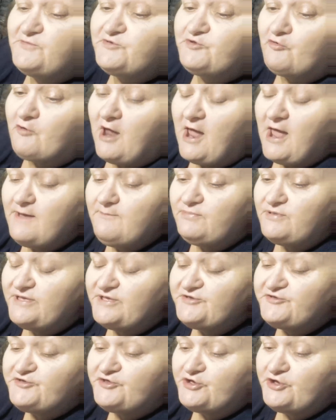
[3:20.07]
subscribed,
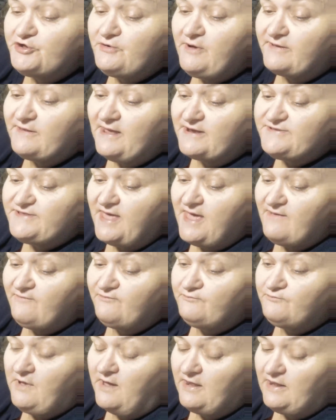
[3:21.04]
please do. I'd like to have
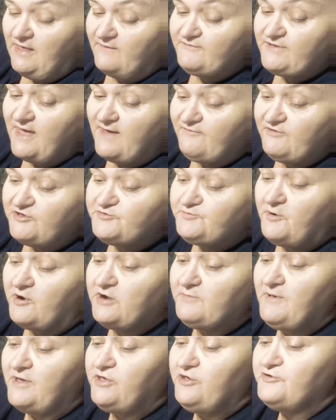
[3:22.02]
I'd love to have you as
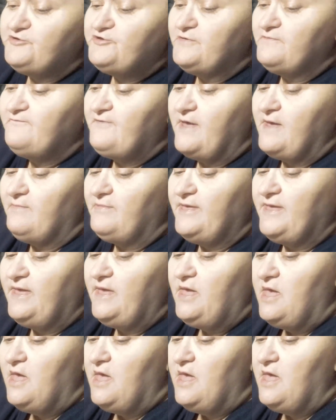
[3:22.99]
part of my YouTube family.